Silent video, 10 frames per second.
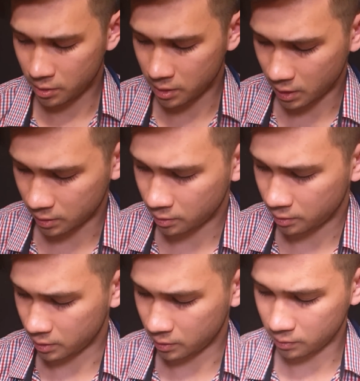the other
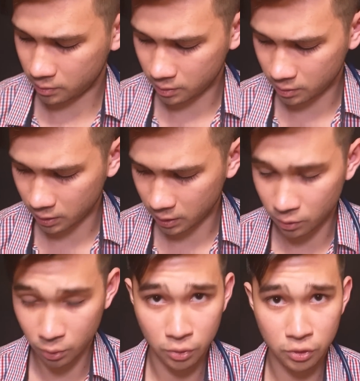thing I
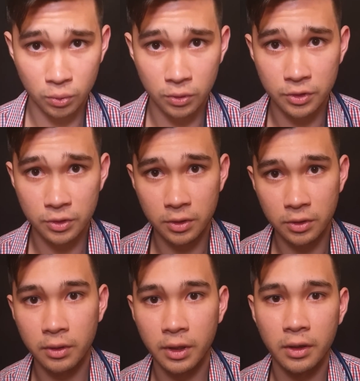noticed was that
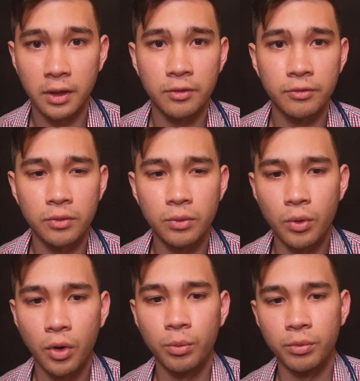you had a
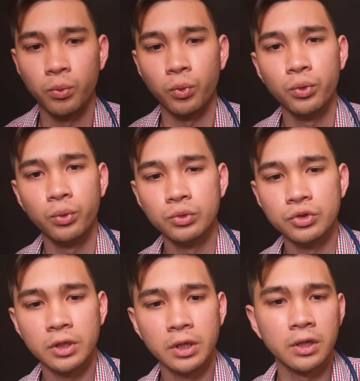few open
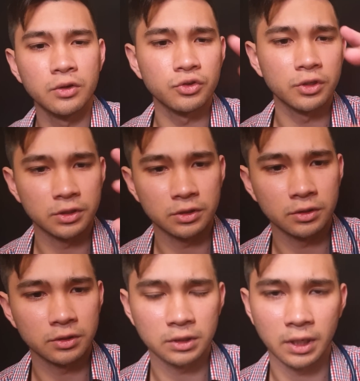wounds just
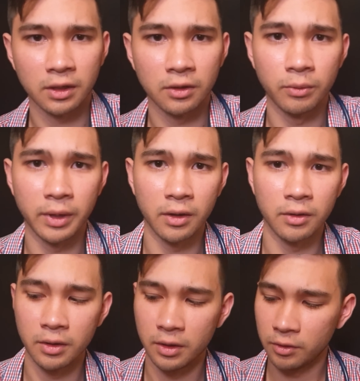scattered
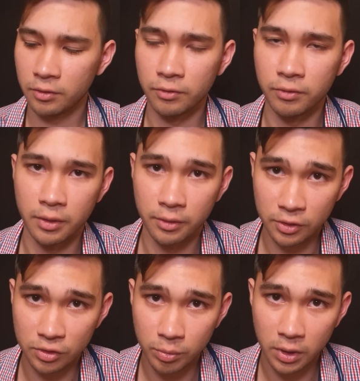around
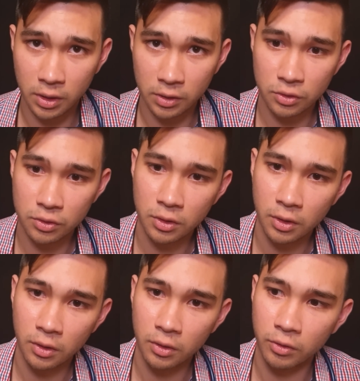various parts
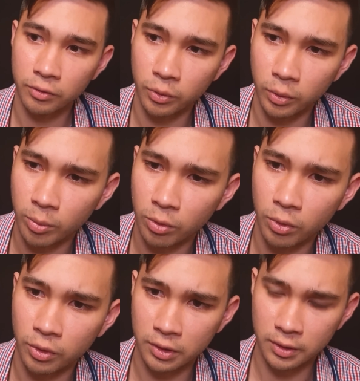of your upper
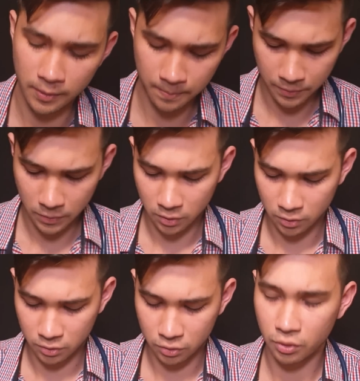body there.
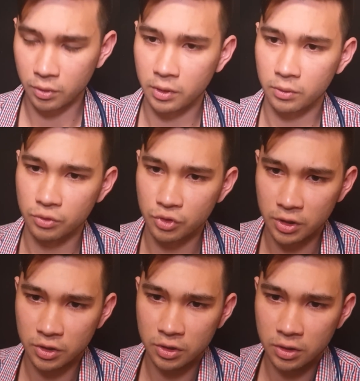So I'll
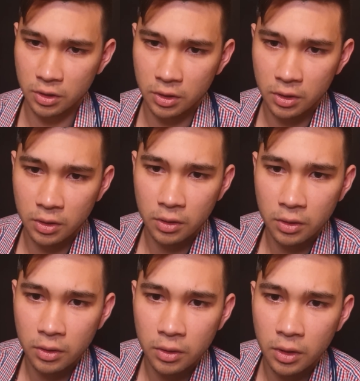just
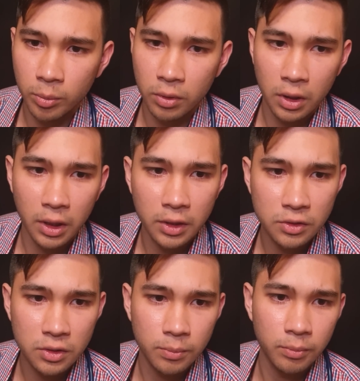apply
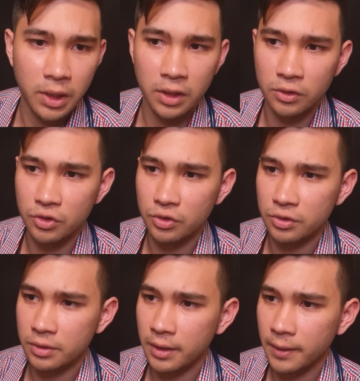some
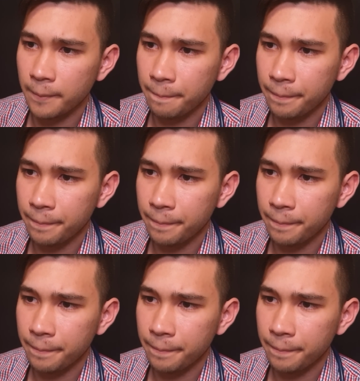bandages there.